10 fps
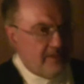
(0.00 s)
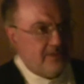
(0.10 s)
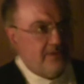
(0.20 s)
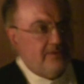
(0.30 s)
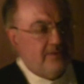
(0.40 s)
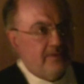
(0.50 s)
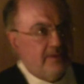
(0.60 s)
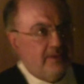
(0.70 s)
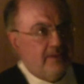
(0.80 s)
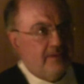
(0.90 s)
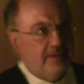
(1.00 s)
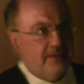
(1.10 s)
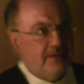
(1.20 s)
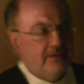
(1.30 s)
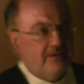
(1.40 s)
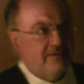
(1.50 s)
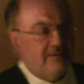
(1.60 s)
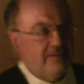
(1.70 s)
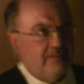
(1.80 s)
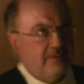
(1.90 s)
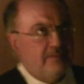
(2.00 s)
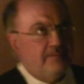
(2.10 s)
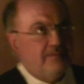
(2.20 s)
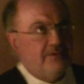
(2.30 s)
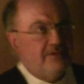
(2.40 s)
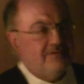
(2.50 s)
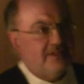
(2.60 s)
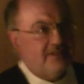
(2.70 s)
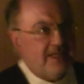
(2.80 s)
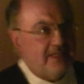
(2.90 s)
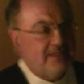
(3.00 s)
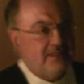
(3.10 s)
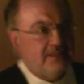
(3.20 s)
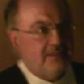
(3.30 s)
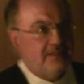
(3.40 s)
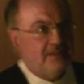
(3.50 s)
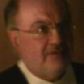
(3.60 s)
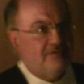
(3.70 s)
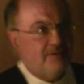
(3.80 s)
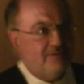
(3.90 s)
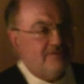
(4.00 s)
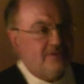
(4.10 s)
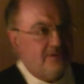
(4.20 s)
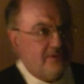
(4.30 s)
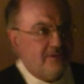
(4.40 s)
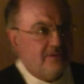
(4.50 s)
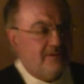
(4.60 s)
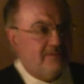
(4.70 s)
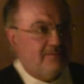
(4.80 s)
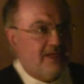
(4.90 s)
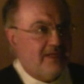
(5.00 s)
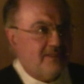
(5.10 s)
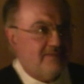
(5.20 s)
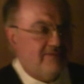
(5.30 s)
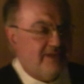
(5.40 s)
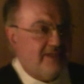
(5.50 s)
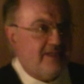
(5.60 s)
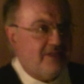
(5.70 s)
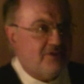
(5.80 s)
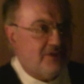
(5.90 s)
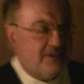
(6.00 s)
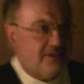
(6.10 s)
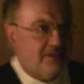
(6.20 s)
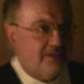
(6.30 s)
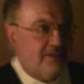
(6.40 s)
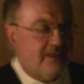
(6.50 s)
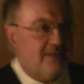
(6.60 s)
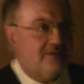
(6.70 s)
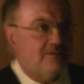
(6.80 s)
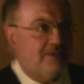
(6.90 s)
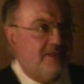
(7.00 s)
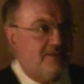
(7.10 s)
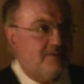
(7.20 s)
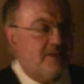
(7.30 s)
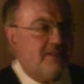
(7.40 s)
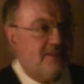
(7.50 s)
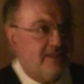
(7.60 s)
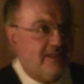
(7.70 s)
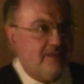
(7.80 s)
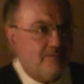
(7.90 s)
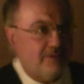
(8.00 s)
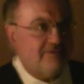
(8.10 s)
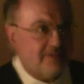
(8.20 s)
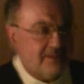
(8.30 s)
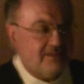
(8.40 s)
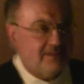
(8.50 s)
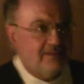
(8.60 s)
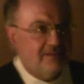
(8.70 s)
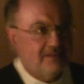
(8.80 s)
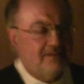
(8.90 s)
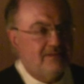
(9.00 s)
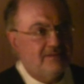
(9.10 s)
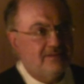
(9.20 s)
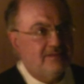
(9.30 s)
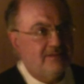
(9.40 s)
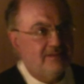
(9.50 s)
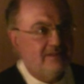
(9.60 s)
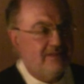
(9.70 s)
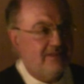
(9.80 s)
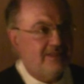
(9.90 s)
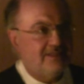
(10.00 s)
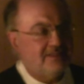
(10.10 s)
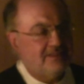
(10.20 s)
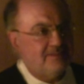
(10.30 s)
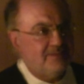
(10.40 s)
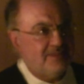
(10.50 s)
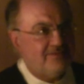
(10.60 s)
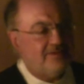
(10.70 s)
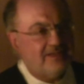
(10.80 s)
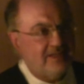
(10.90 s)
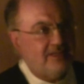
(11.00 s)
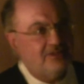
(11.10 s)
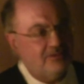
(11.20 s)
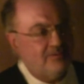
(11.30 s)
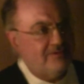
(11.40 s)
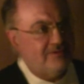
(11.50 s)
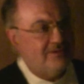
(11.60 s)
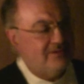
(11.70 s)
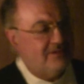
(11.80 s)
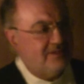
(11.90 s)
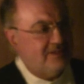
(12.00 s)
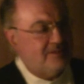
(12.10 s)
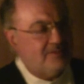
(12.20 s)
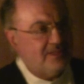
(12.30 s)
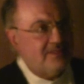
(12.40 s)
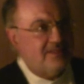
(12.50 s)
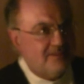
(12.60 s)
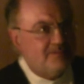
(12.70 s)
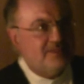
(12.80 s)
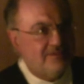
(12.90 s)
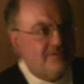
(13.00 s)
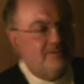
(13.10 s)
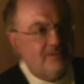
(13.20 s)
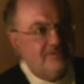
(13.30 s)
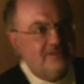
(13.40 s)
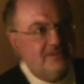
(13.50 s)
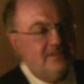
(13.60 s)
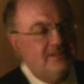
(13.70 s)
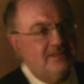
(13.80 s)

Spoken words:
So the universality of prophethood by its very nature has to be expressed in a prophet. The specific nature of prophethood is expressed in specific prophets.